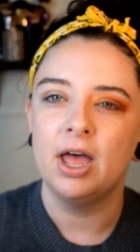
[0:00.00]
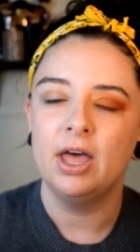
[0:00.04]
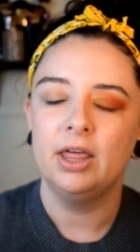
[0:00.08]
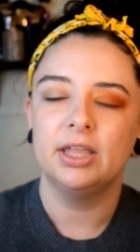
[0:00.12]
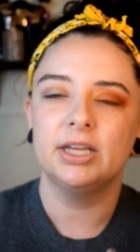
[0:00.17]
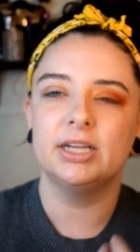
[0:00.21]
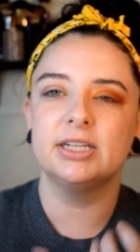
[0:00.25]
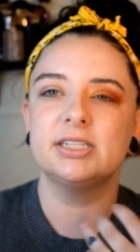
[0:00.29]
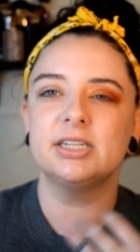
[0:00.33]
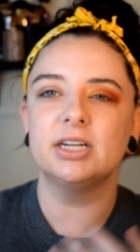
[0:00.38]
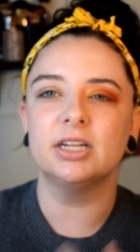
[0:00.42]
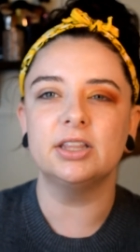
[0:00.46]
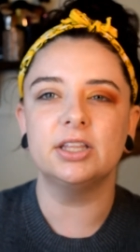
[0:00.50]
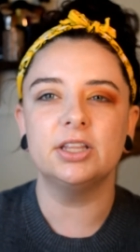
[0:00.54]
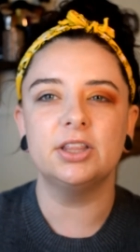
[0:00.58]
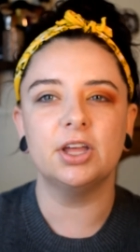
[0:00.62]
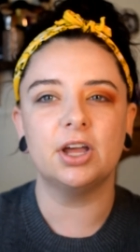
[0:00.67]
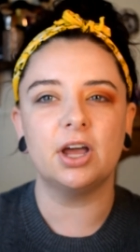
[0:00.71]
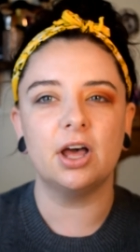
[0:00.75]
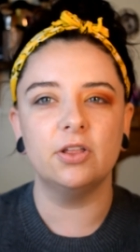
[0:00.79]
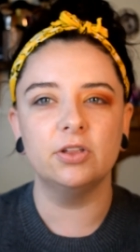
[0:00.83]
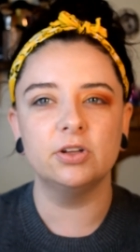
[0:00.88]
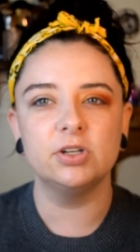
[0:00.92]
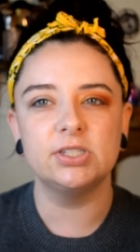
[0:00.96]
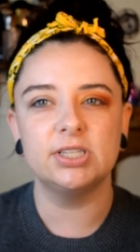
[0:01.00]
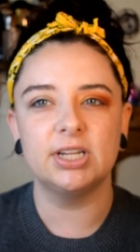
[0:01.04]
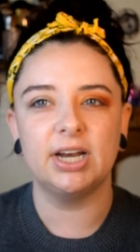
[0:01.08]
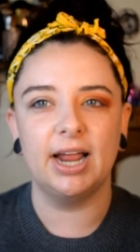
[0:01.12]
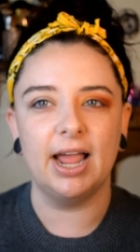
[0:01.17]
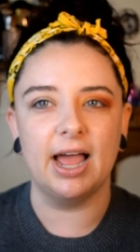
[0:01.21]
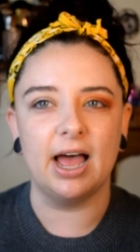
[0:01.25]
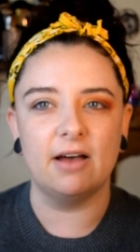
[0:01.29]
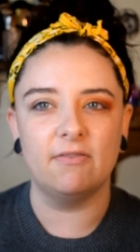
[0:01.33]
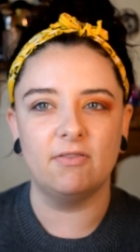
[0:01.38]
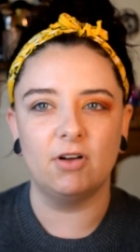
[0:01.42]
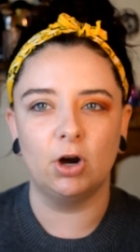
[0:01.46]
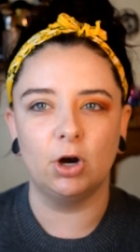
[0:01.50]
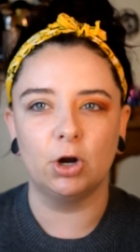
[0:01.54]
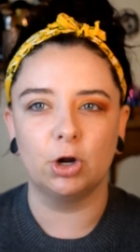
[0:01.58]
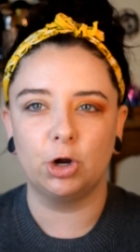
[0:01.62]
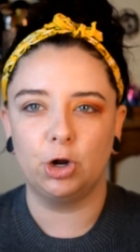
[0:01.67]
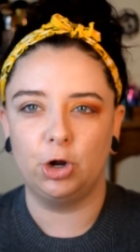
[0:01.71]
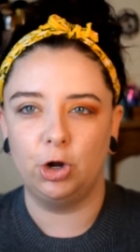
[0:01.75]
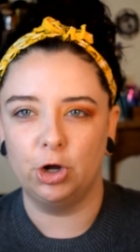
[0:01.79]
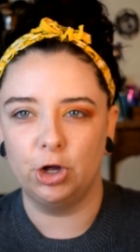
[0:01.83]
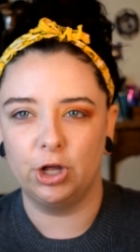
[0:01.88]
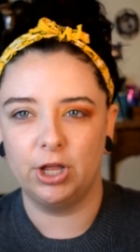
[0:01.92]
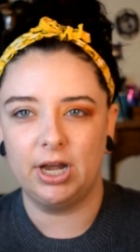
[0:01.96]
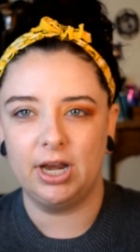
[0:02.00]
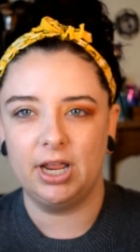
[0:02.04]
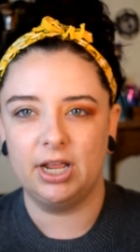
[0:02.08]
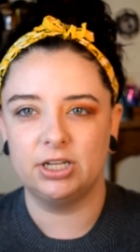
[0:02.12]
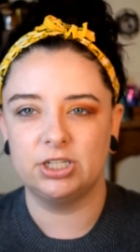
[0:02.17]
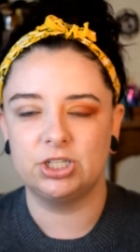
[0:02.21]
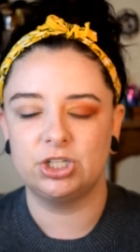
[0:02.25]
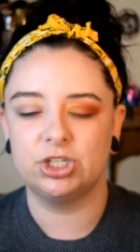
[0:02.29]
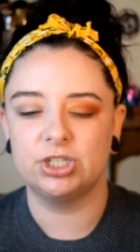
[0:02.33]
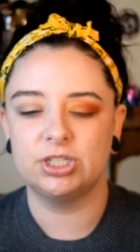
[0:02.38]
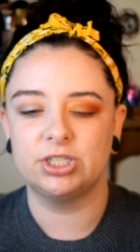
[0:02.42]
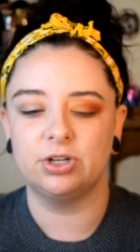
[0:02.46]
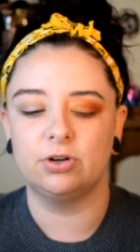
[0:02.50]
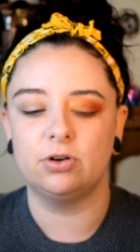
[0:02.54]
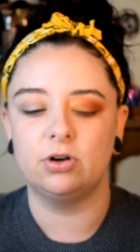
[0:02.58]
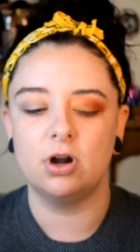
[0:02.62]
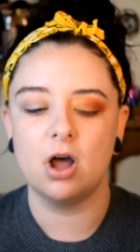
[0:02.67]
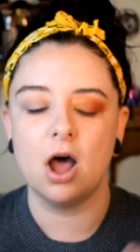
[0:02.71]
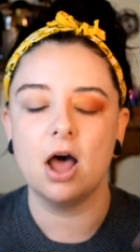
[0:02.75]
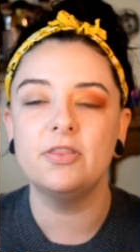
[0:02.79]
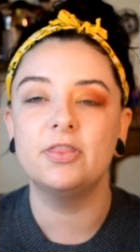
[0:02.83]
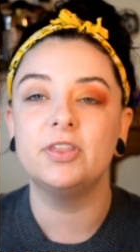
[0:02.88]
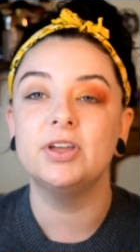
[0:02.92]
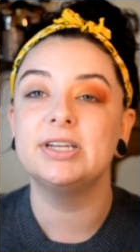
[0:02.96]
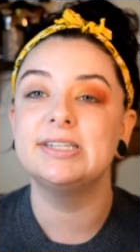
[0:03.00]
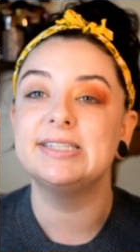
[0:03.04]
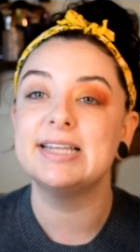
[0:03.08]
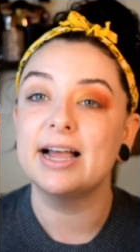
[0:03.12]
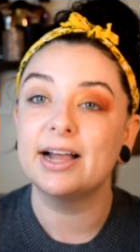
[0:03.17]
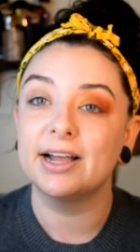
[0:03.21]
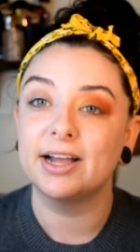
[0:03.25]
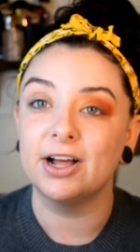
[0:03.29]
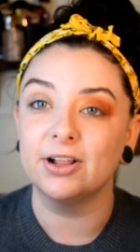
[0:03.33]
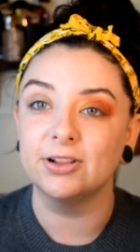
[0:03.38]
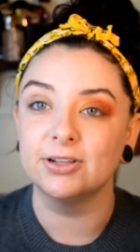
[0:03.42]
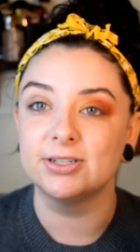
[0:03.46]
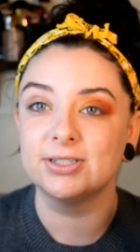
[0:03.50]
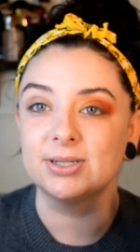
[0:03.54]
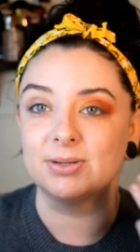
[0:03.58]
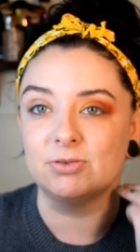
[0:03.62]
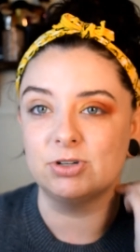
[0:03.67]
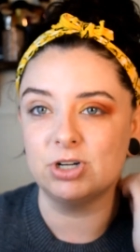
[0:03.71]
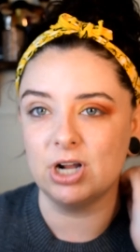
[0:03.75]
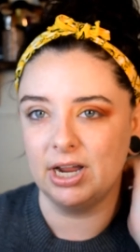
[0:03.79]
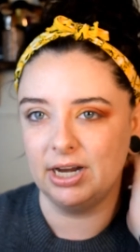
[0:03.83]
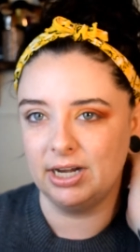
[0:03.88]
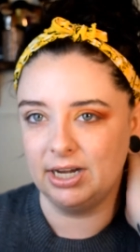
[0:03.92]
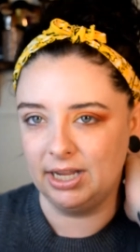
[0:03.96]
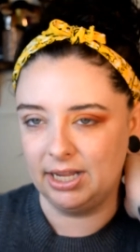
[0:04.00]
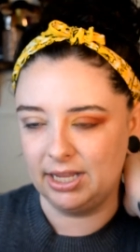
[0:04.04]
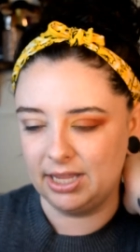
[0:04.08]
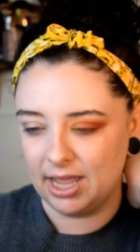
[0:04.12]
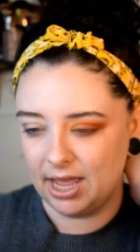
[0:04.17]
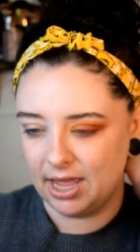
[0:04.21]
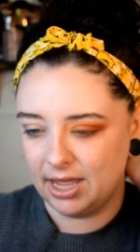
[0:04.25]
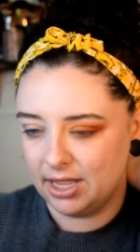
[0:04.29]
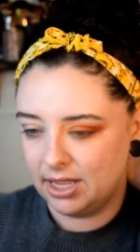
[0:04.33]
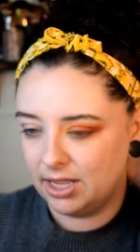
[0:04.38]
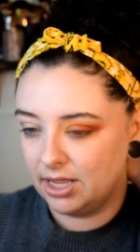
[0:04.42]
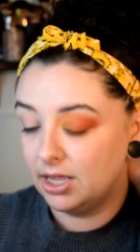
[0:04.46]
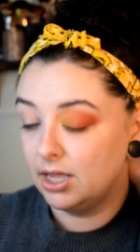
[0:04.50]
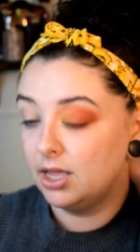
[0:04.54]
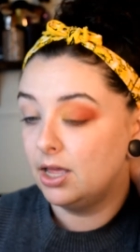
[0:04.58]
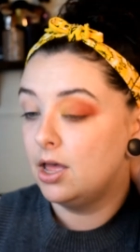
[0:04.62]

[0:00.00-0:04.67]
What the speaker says: Like, it's not that the colors that I have aren't good, it's just they're not the exact colors I'm trying to get.